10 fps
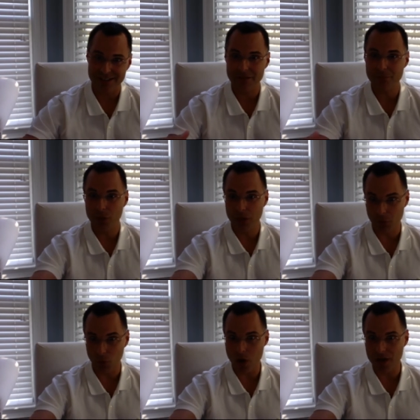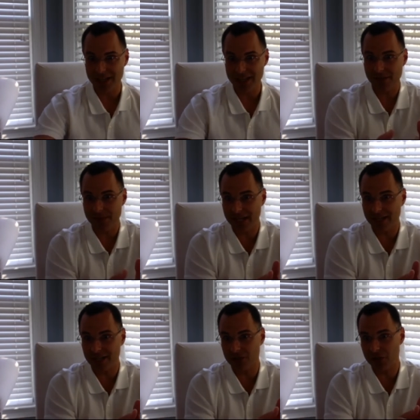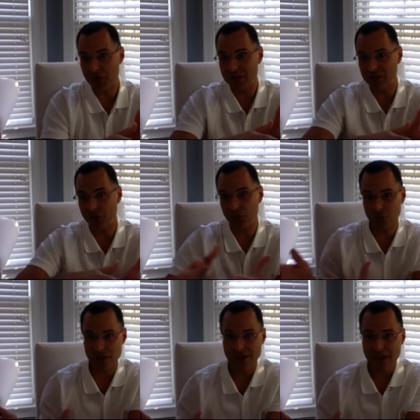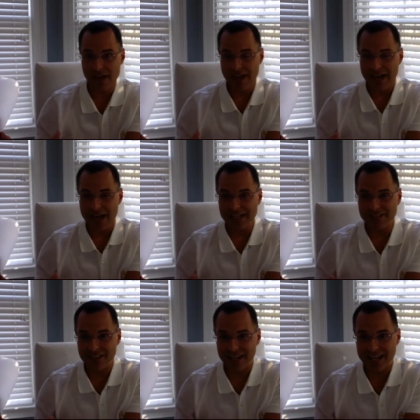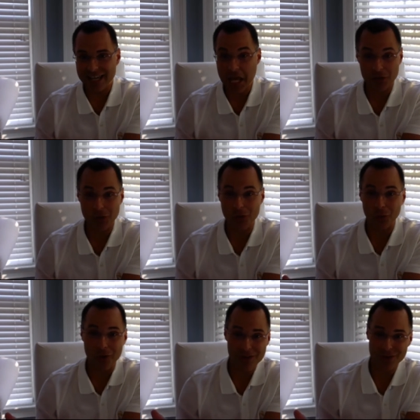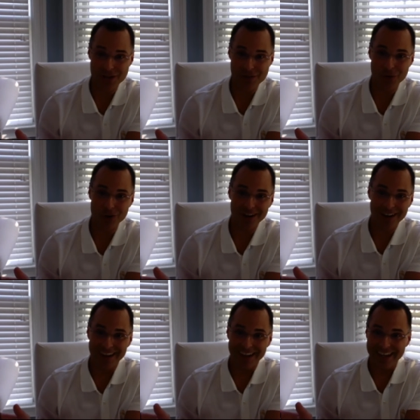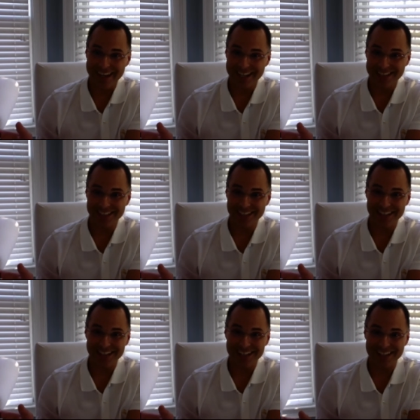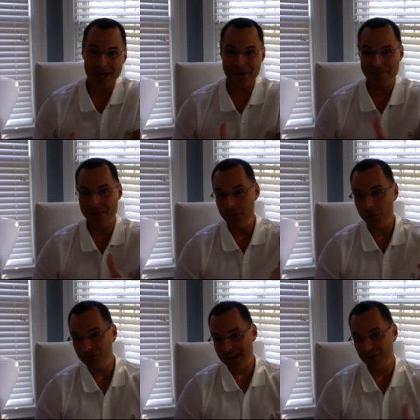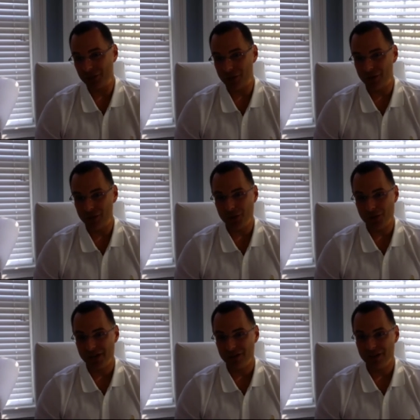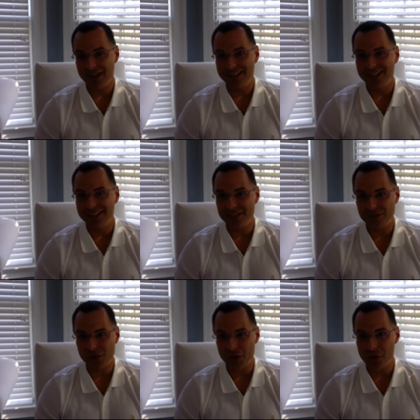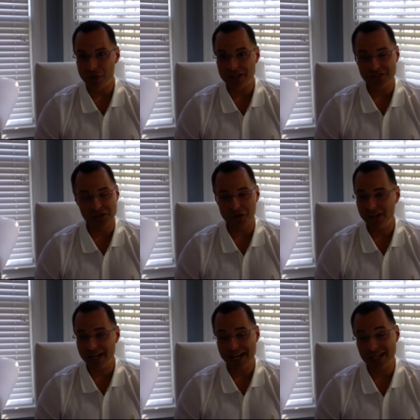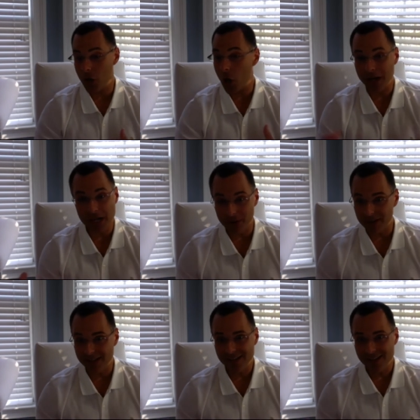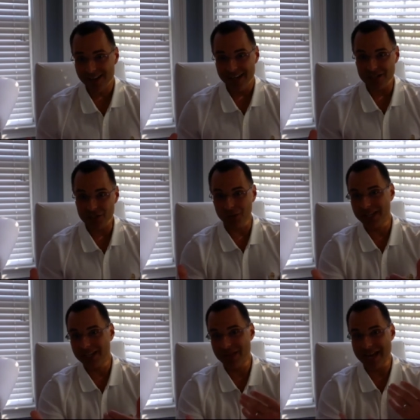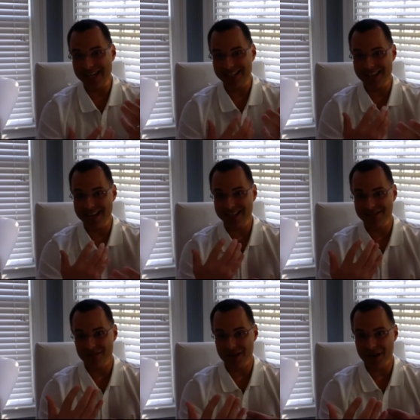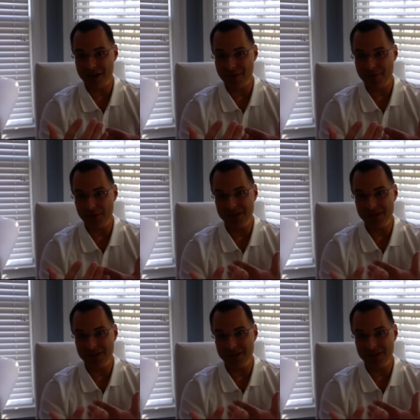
in Milwaukee, and then in 2003, I said I can't do the weather anymore, and I moved down to Charlotte, North Carolina. And so I started. I didn't know anybody. And so again, that the